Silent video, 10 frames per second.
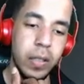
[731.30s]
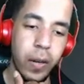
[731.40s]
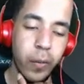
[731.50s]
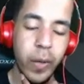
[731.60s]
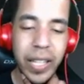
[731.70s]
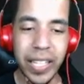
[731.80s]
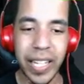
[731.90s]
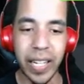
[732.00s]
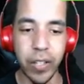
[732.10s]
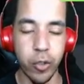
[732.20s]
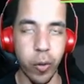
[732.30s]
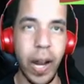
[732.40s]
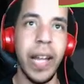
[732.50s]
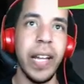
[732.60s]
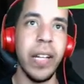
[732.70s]
I really need a
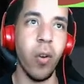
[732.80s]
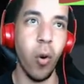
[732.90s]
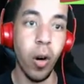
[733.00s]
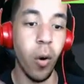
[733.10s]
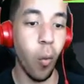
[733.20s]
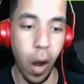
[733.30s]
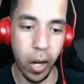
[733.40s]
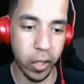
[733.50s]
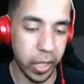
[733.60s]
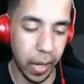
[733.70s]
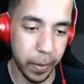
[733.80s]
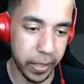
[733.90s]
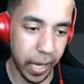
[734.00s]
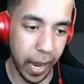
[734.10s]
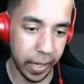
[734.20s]
dragon or a water type
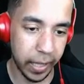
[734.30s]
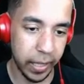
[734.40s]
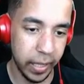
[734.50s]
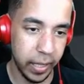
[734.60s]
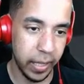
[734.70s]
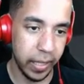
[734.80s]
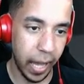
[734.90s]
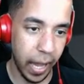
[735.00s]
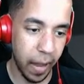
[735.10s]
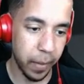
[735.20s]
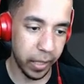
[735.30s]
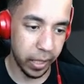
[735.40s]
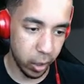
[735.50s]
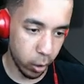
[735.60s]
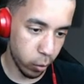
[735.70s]
attack that Hammond
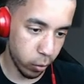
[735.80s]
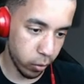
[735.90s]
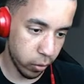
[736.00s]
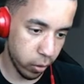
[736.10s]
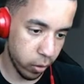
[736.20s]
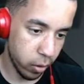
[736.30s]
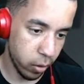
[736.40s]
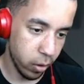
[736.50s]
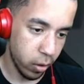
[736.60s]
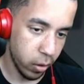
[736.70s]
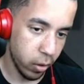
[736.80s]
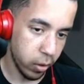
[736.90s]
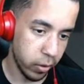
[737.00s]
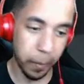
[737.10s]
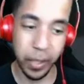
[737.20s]
can use.
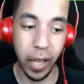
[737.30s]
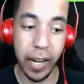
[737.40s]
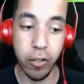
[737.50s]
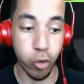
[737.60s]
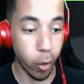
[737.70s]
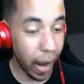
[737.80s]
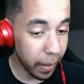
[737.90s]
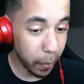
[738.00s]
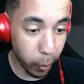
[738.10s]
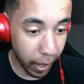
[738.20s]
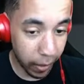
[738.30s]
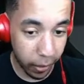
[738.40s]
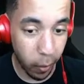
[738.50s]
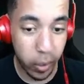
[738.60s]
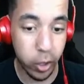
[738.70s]
Something like Dragon Breath.
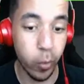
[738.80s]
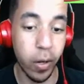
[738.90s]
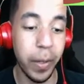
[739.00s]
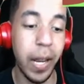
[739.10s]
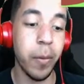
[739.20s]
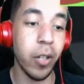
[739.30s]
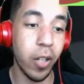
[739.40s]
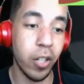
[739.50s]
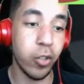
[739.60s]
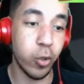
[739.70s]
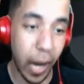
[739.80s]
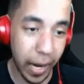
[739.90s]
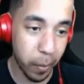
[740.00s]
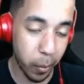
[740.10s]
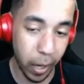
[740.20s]
I wish you would have been able to learn
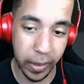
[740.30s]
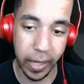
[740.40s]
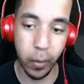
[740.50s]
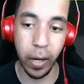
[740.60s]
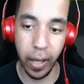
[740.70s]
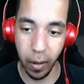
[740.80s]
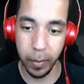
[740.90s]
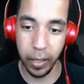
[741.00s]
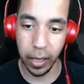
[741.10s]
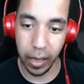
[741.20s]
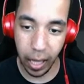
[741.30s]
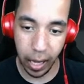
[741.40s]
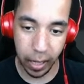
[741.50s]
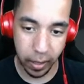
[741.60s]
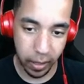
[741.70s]
Dragon Breath. That would have helped me a
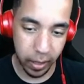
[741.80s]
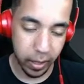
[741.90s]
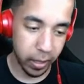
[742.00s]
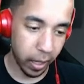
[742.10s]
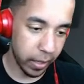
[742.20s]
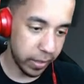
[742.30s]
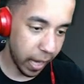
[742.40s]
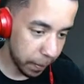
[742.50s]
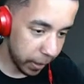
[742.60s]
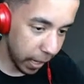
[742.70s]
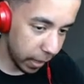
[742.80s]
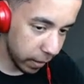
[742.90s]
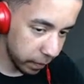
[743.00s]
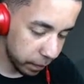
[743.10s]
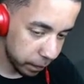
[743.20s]
lot. Alright, Zap Cannon.